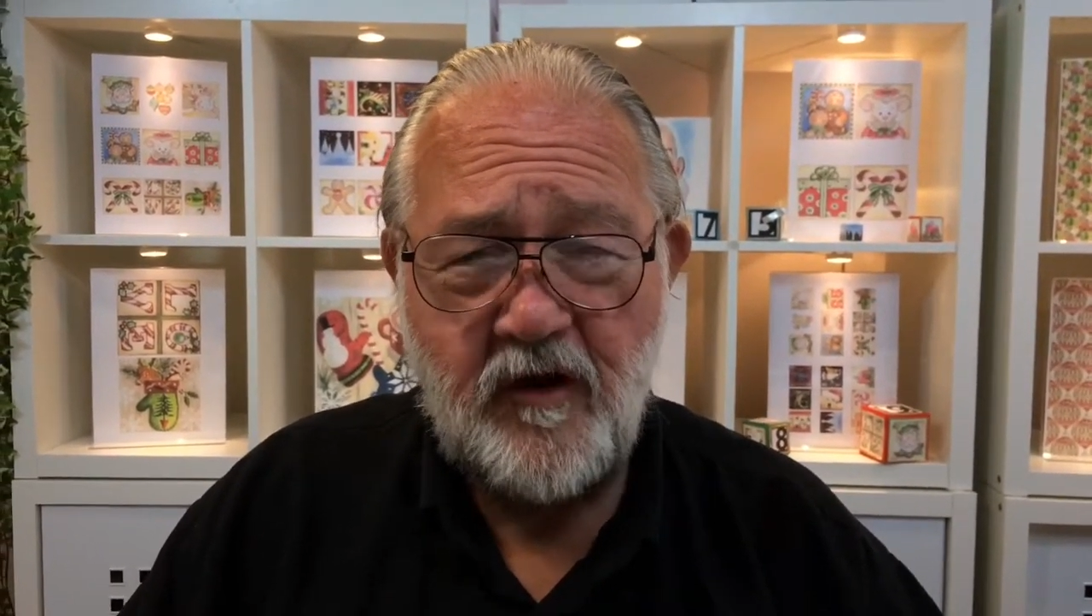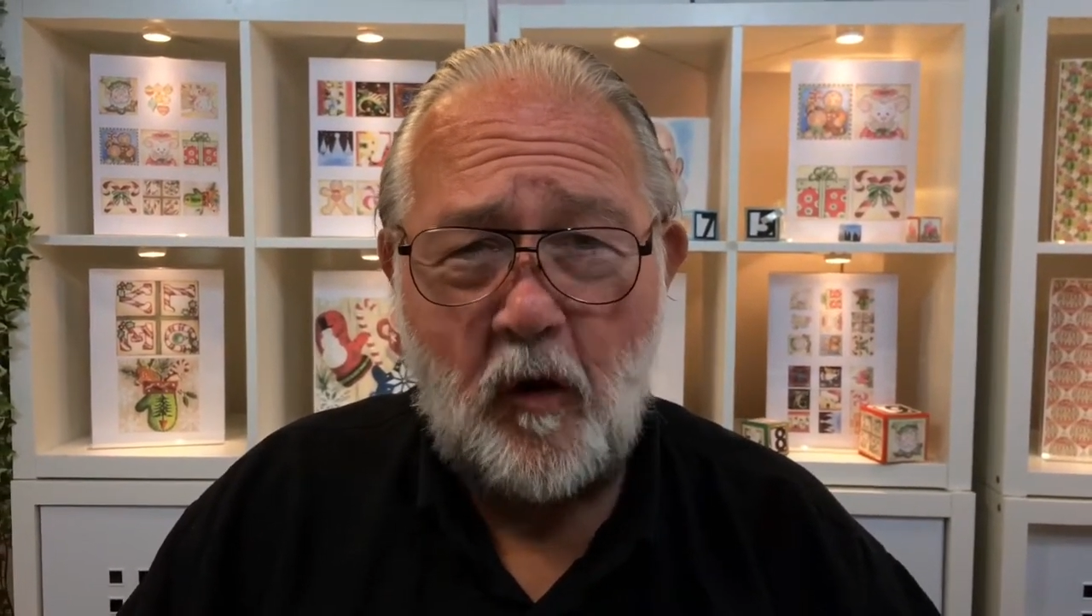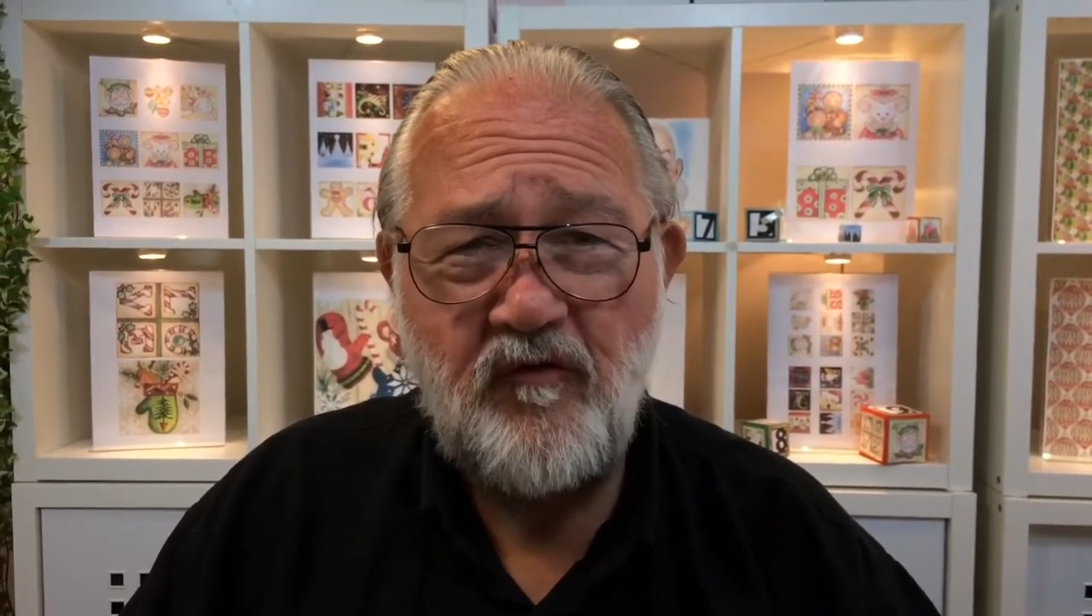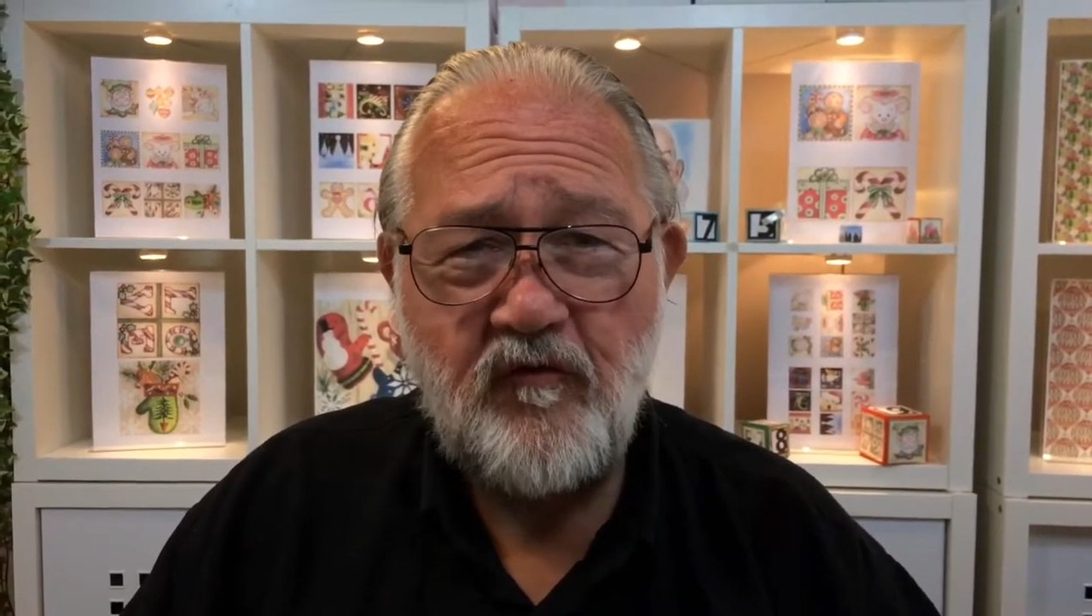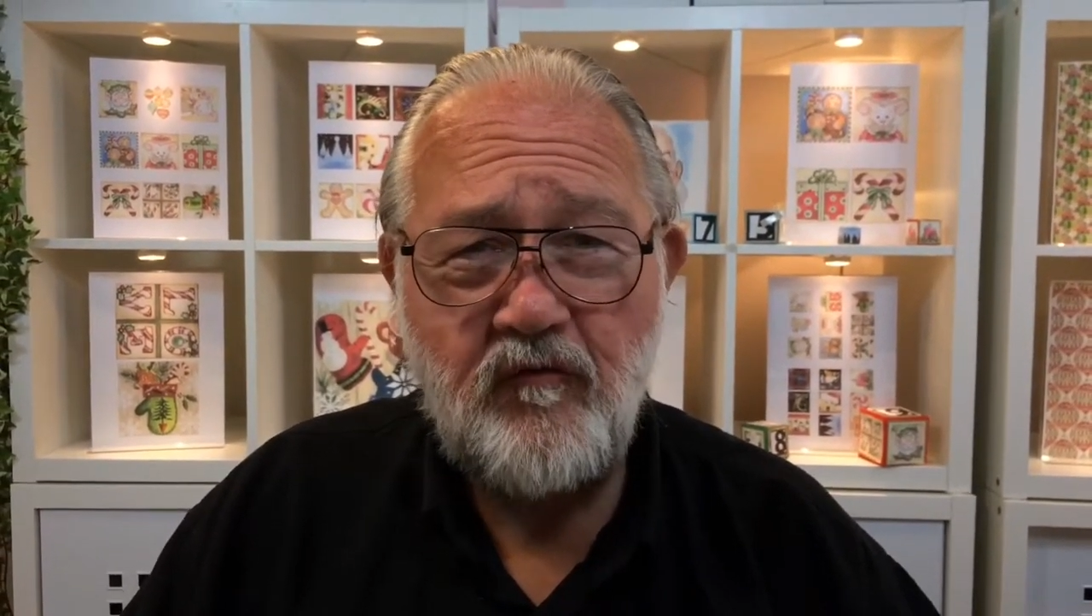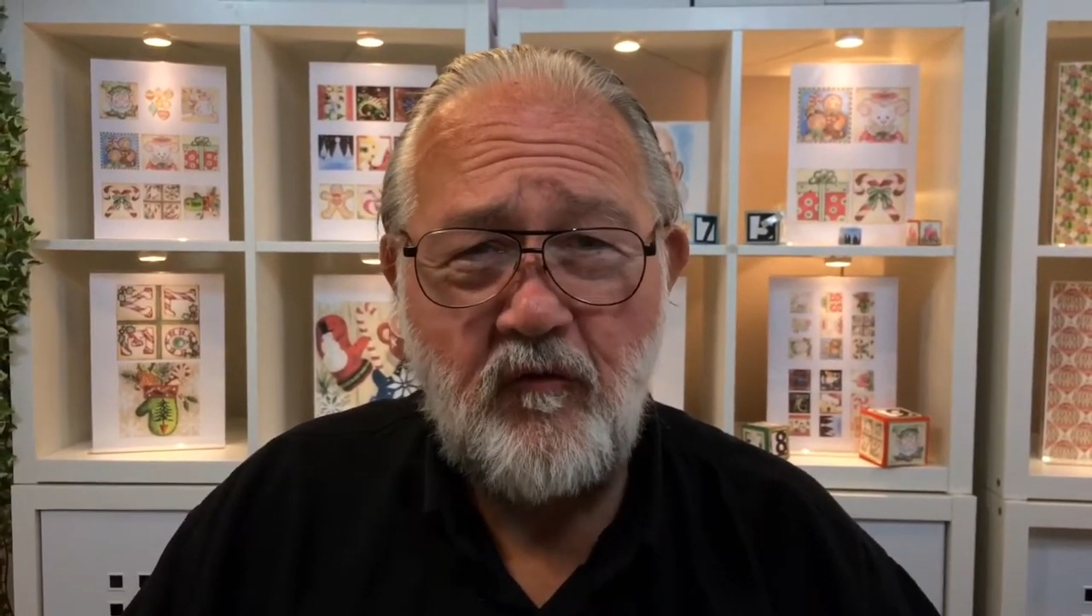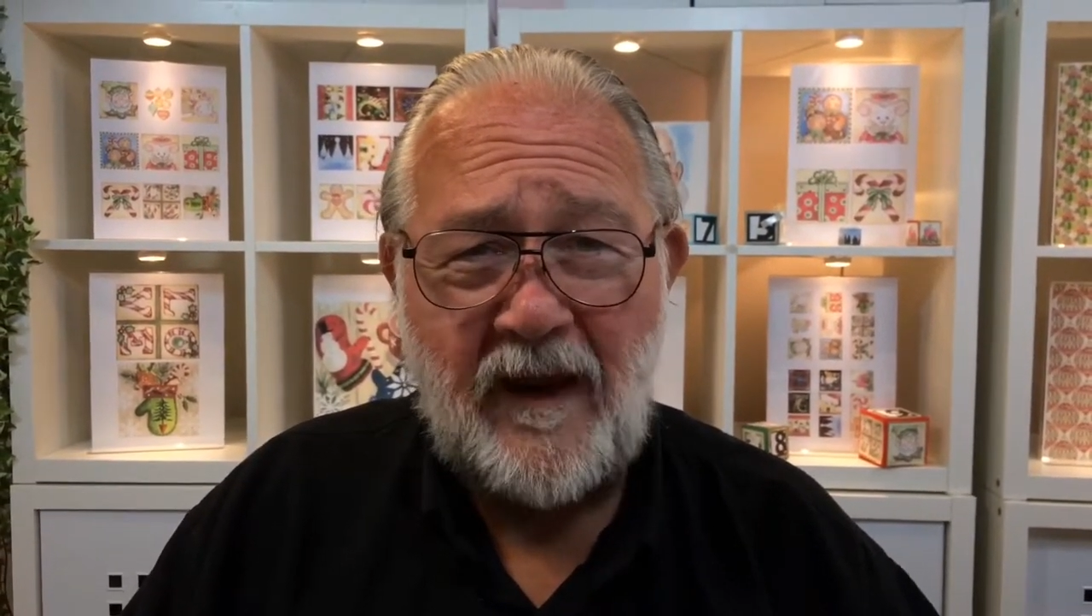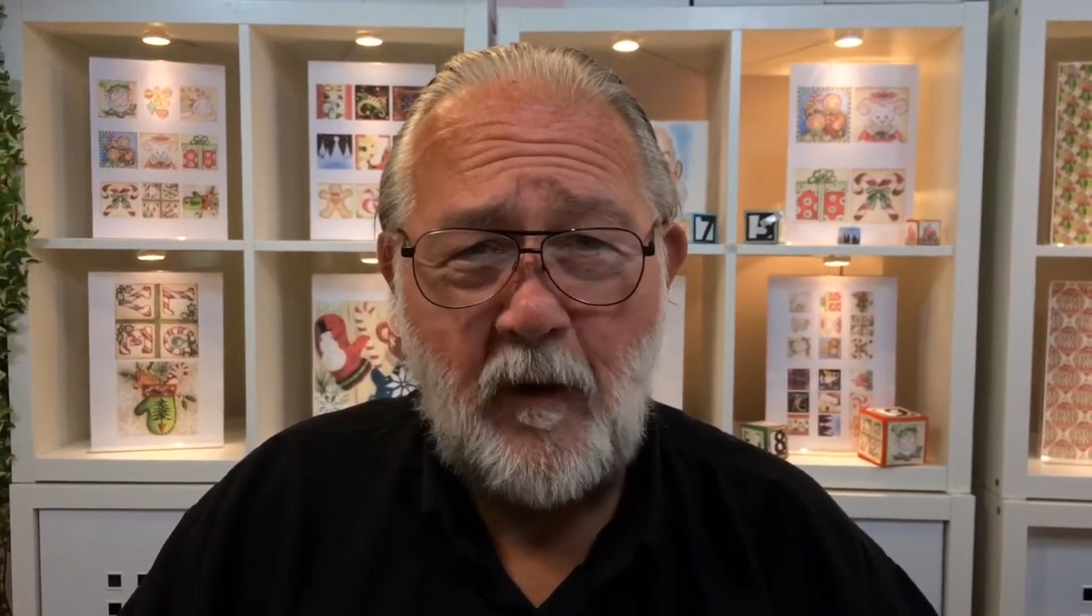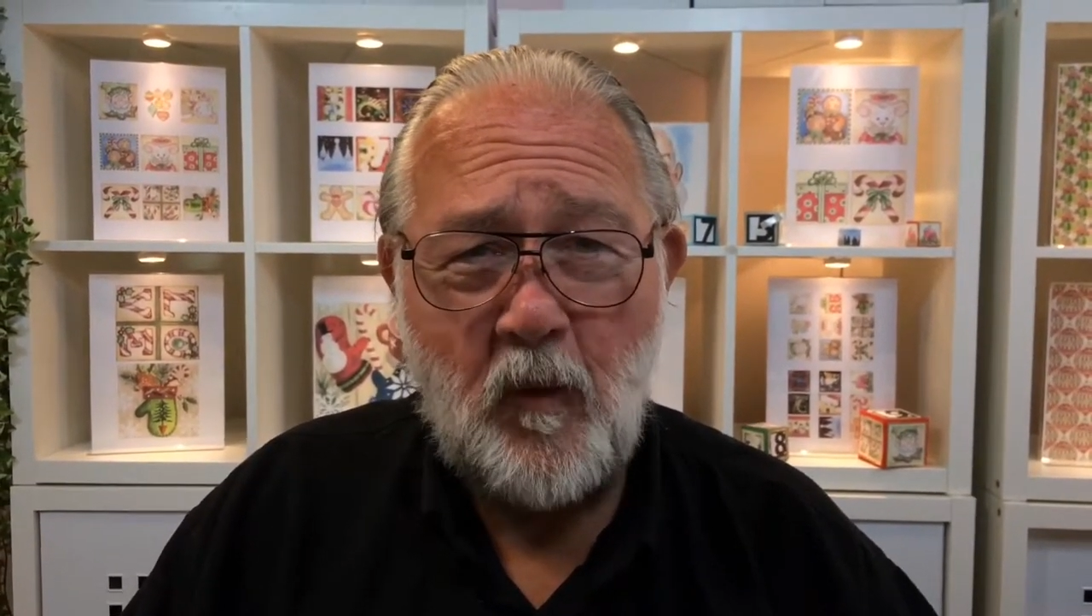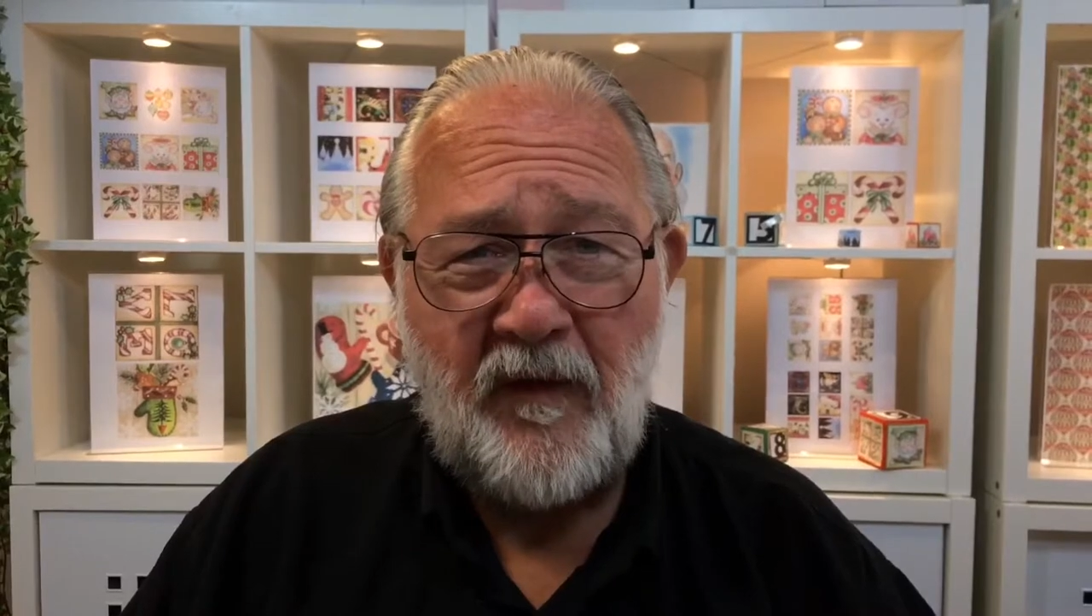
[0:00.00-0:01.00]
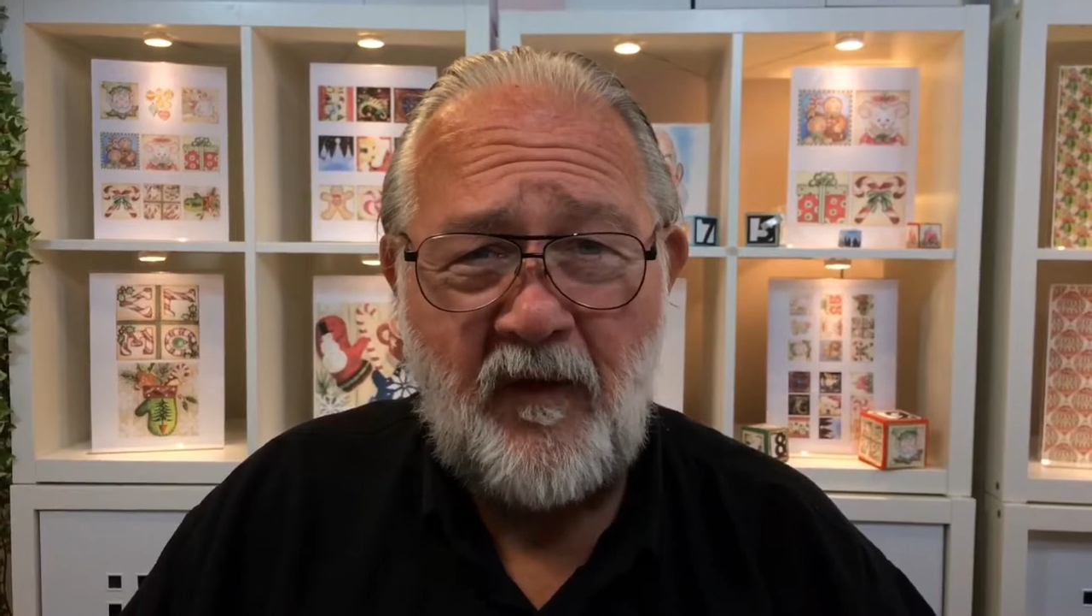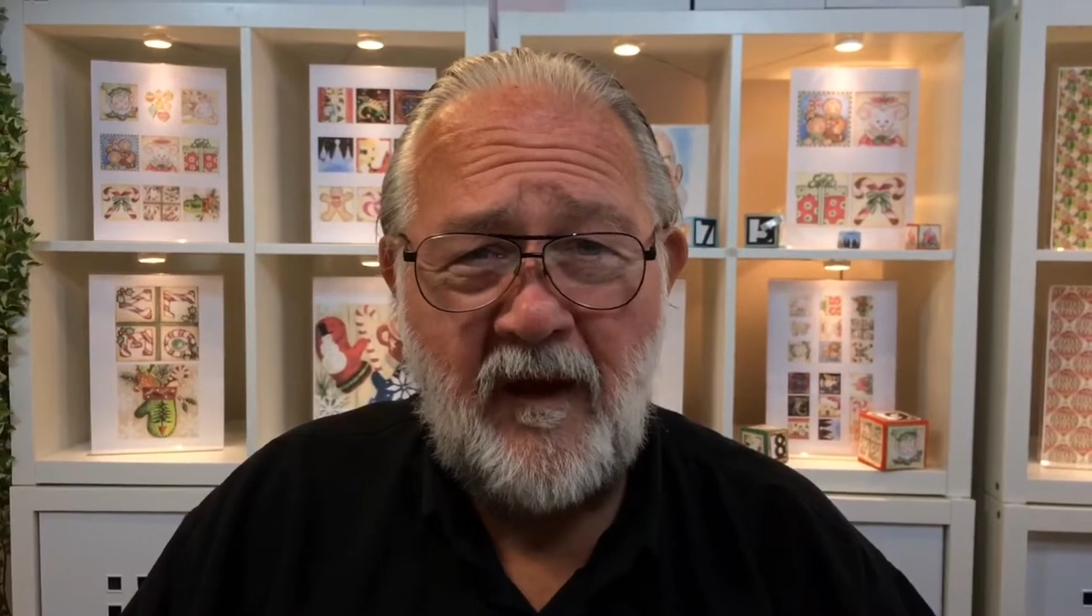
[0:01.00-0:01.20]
goes great with